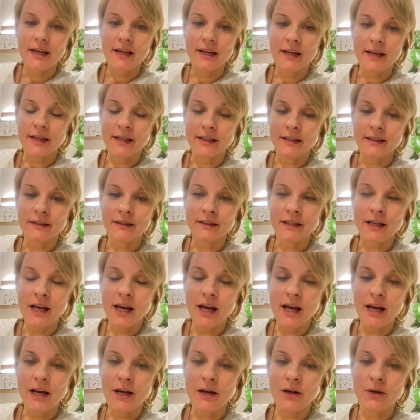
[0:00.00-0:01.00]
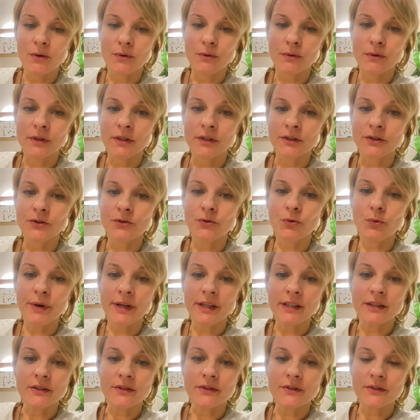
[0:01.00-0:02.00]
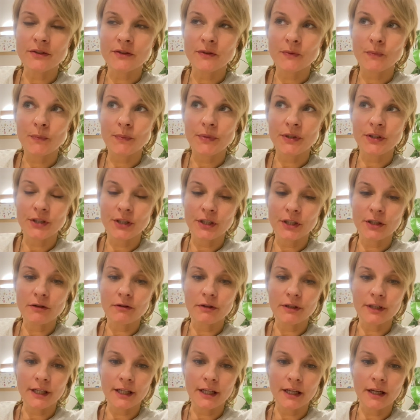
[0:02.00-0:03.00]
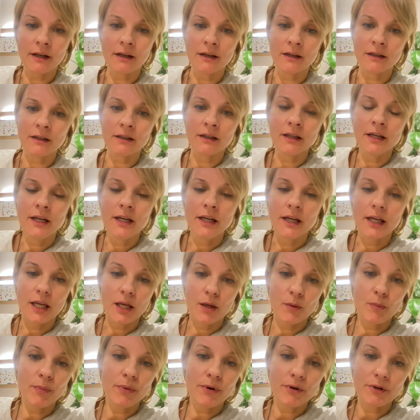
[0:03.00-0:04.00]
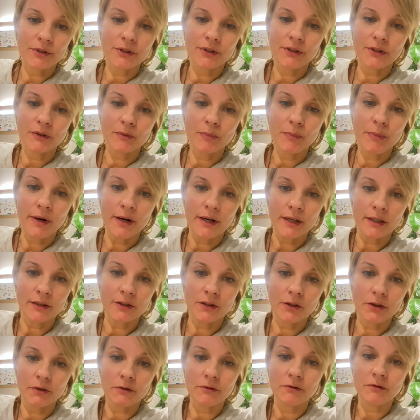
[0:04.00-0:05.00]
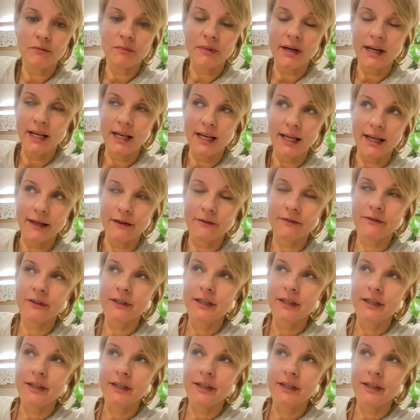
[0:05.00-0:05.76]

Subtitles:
and how twins particularly are important part of my life.